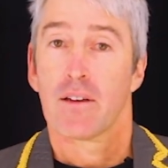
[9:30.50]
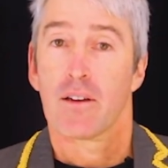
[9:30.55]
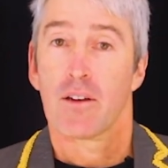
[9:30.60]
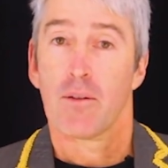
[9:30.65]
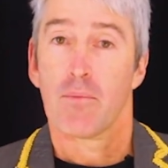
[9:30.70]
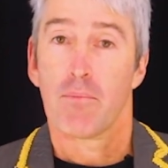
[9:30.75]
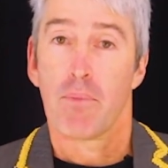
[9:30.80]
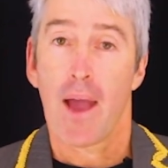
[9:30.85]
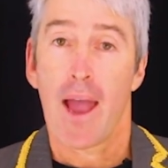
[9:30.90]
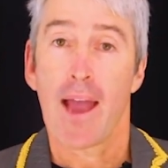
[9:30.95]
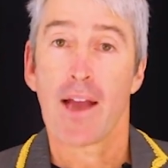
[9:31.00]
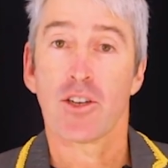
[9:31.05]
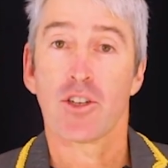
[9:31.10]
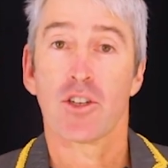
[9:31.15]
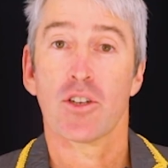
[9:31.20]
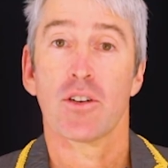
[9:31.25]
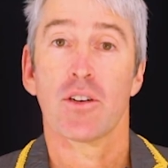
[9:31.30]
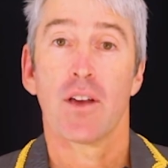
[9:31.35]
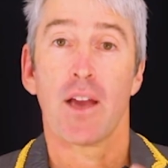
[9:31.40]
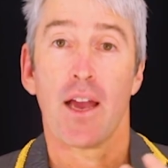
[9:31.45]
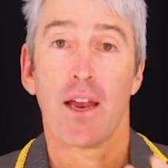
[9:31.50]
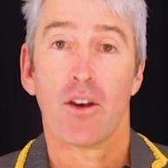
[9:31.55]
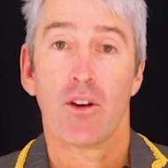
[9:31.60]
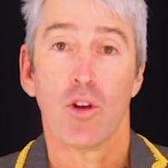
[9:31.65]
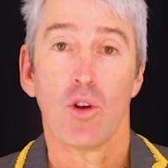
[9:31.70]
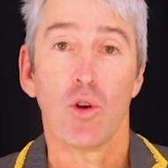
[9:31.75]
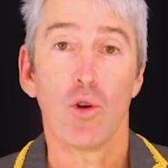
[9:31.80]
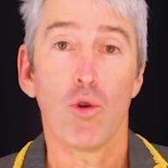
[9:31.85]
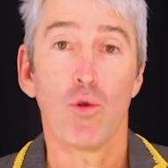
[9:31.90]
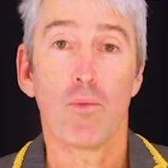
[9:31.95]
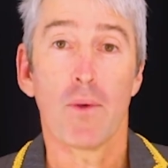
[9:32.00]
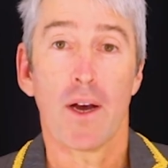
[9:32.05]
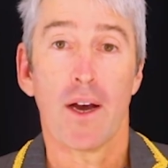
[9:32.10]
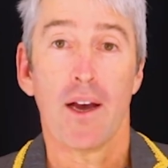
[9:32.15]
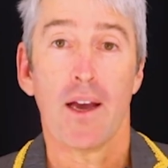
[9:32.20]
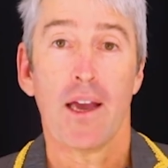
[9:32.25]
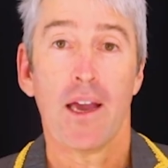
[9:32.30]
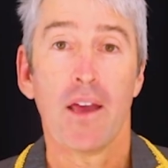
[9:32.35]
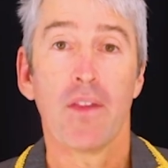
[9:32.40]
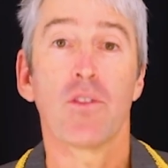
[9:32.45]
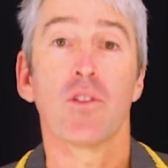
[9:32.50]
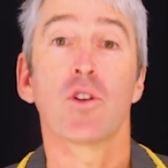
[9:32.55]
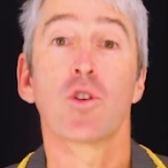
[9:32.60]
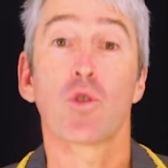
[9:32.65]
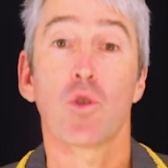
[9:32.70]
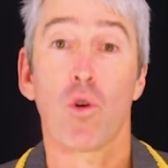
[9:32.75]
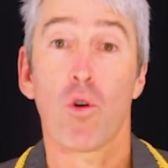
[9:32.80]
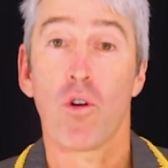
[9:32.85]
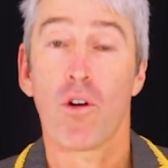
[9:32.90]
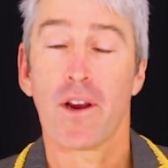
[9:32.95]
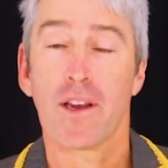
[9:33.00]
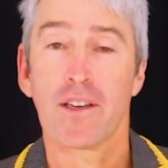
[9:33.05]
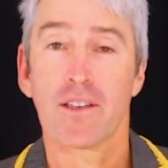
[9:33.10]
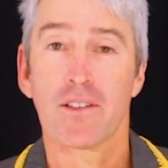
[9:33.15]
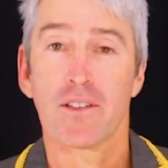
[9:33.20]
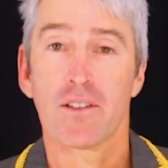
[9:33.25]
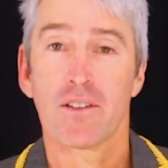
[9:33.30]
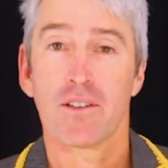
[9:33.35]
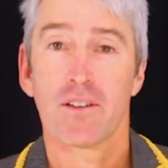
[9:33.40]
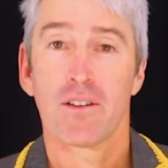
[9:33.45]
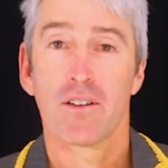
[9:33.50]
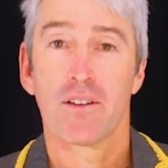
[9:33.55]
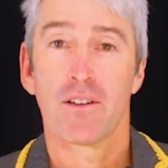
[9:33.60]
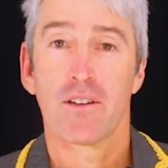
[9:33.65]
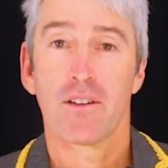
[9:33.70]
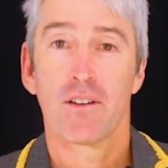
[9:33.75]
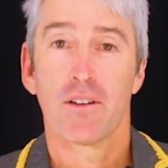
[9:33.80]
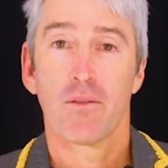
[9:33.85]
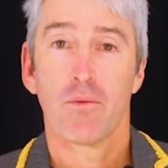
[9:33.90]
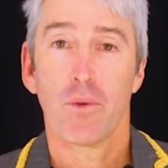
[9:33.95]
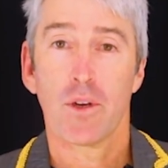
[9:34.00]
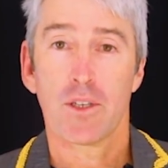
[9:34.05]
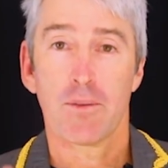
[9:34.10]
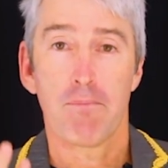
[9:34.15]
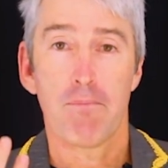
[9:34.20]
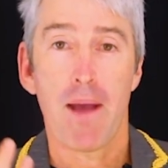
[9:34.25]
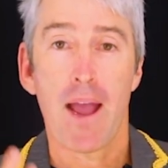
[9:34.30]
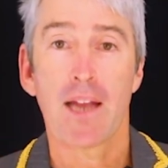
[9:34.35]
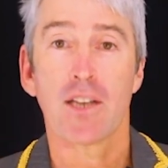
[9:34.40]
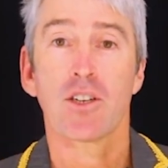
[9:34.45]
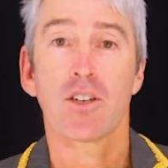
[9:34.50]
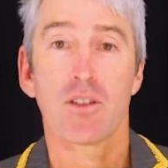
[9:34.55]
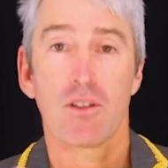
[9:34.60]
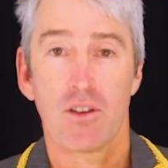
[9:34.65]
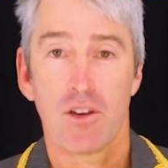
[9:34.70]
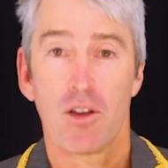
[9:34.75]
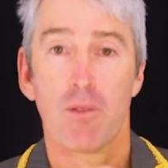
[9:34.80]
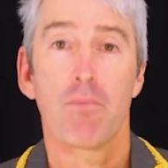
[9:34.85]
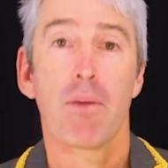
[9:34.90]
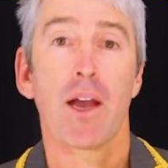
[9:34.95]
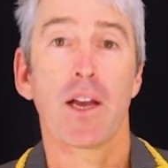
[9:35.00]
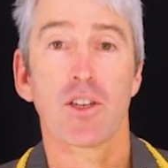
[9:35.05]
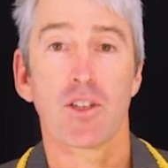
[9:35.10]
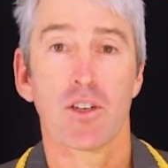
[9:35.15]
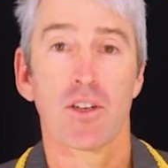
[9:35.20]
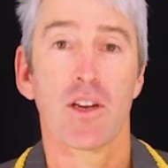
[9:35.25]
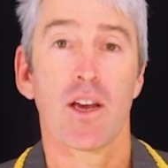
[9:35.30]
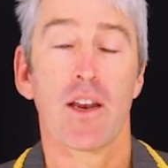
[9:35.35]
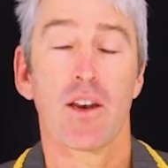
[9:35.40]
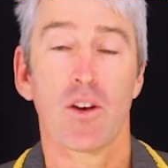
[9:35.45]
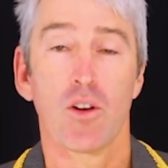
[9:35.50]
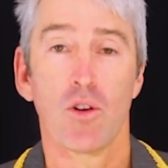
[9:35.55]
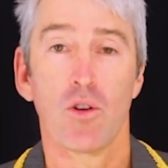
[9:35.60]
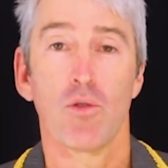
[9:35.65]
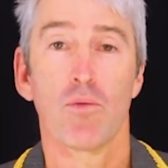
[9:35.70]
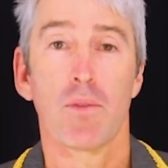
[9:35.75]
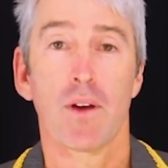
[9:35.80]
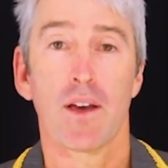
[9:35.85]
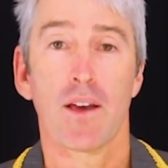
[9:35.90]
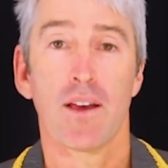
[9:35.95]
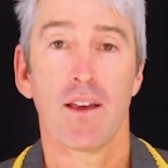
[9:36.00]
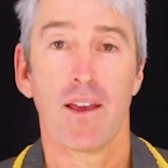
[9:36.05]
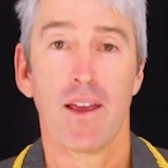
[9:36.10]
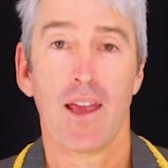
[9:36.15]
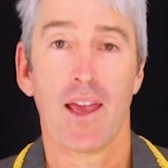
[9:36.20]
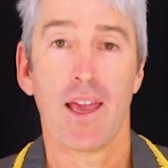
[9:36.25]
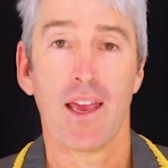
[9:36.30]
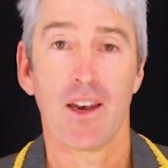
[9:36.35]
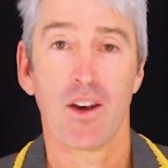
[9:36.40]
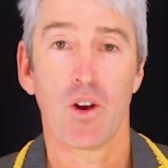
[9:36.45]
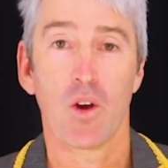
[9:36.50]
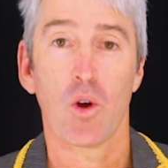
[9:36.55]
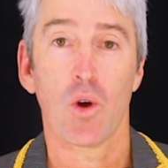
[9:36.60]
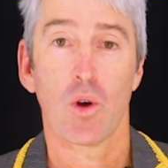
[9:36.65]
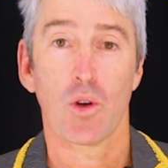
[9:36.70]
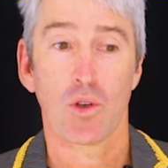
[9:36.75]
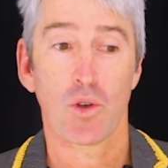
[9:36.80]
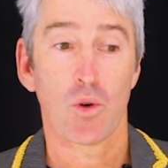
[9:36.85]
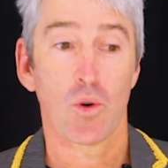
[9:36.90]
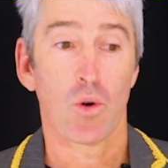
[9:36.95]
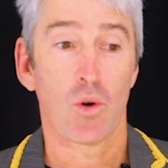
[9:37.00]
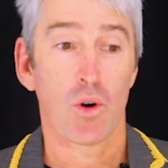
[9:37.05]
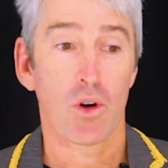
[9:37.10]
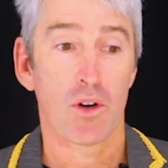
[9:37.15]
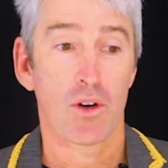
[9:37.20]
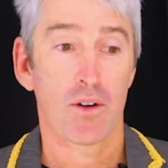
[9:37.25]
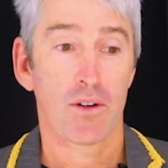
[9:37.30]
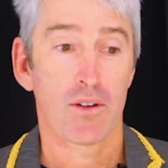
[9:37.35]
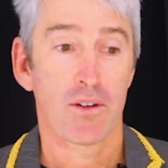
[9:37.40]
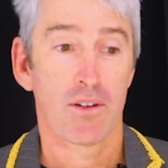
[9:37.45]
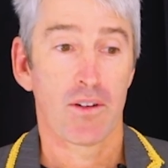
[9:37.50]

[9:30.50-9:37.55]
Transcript: compassion and humor in the drawings, which matched the compassion and humor in her talk.